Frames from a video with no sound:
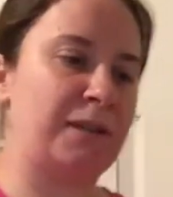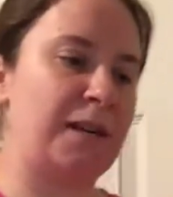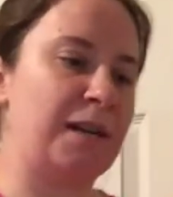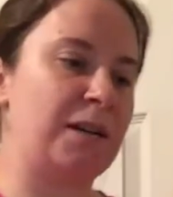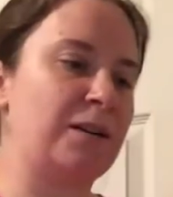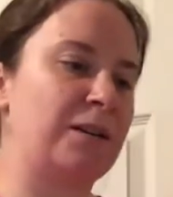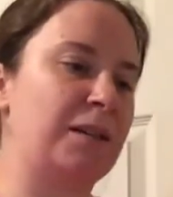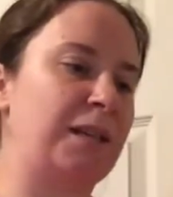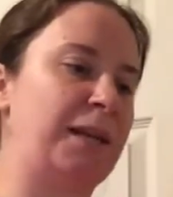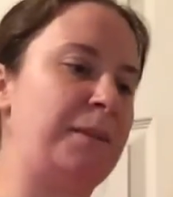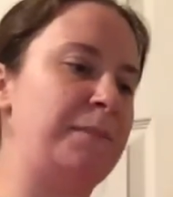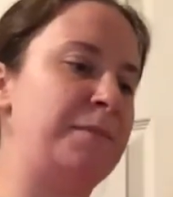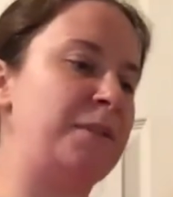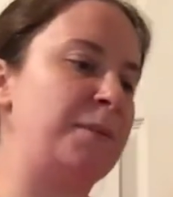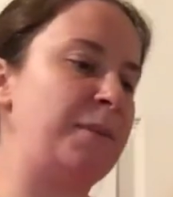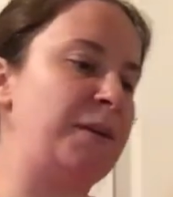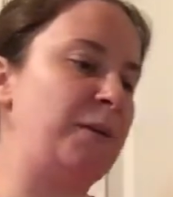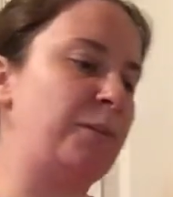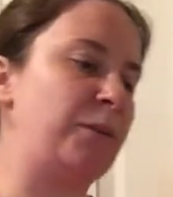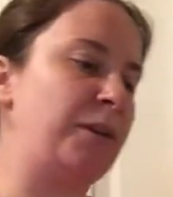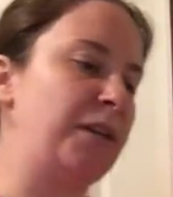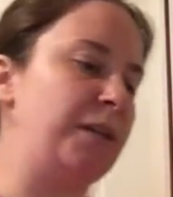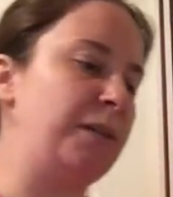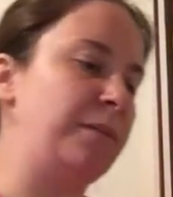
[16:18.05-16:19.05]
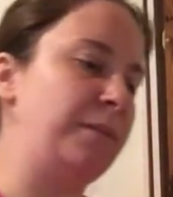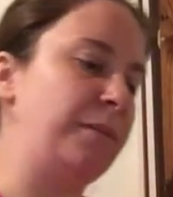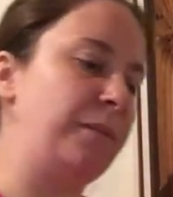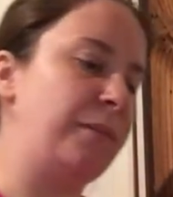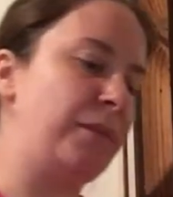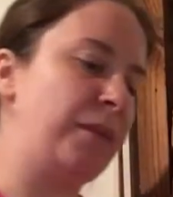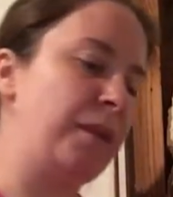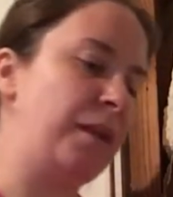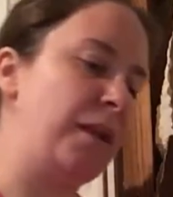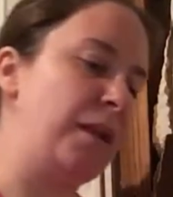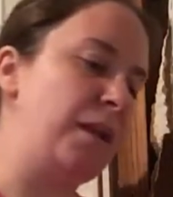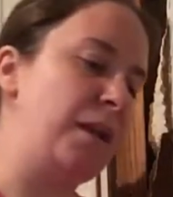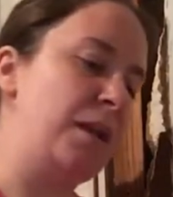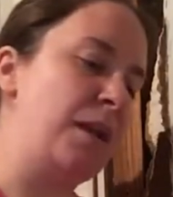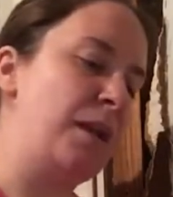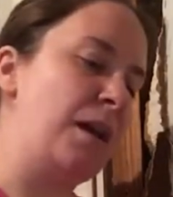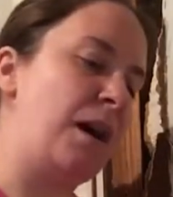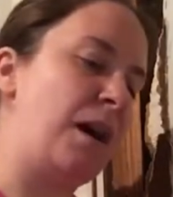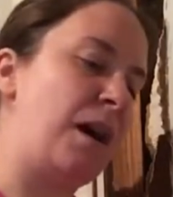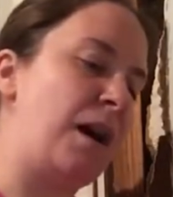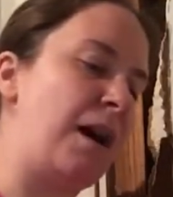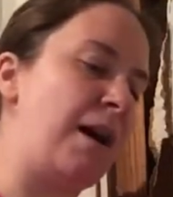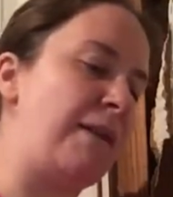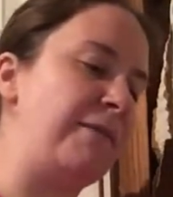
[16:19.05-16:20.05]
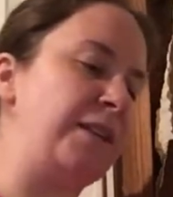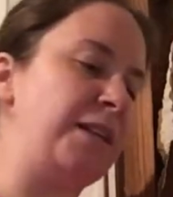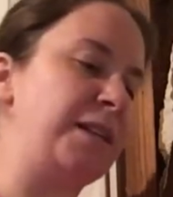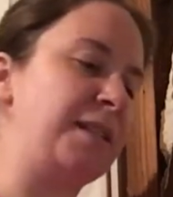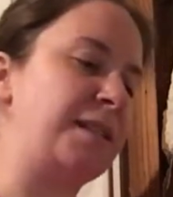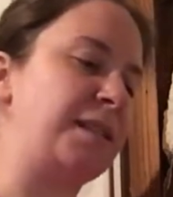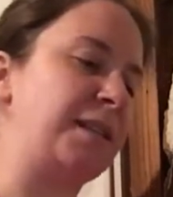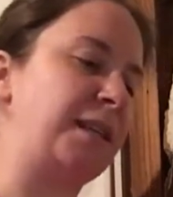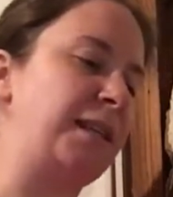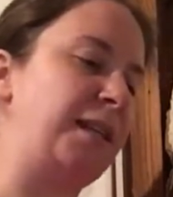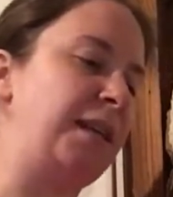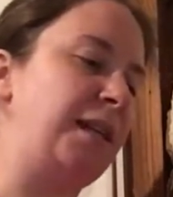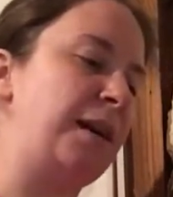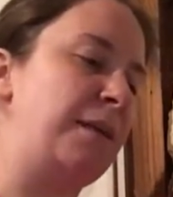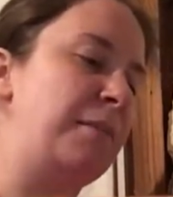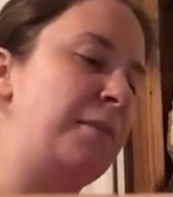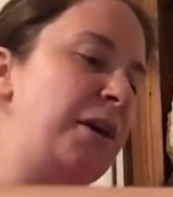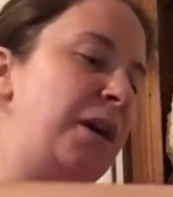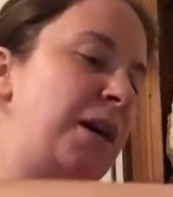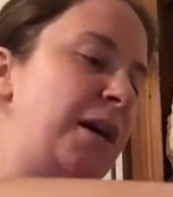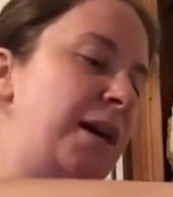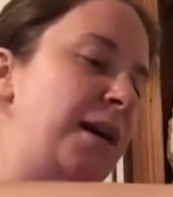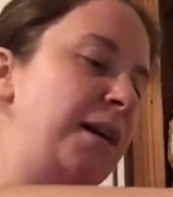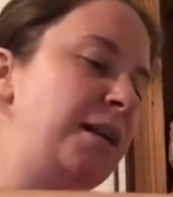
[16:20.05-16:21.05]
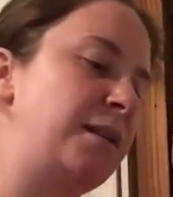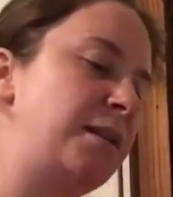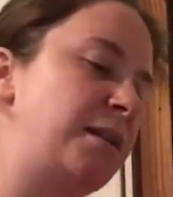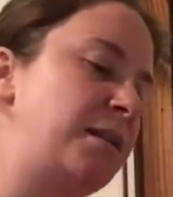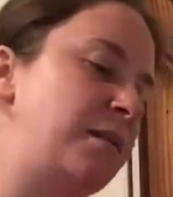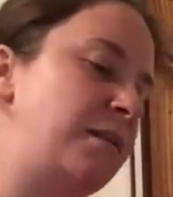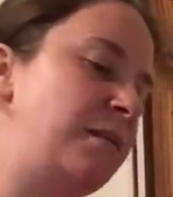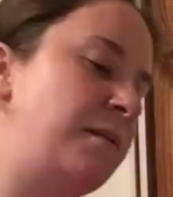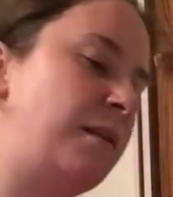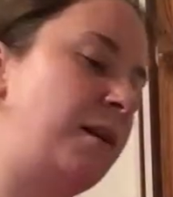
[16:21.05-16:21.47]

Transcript: I don't claim to be one. Obviously, I'm not.